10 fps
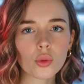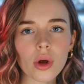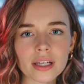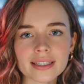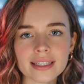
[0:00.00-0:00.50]

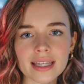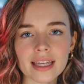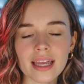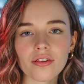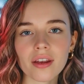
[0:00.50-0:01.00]
want to
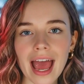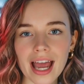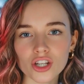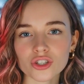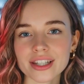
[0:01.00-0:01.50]
see if it
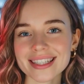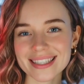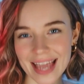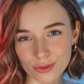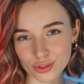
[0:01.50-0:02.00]
actually
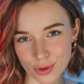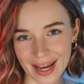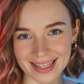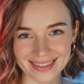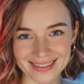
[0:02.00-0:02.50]
sounds
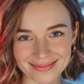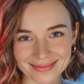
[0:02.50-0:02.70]
right.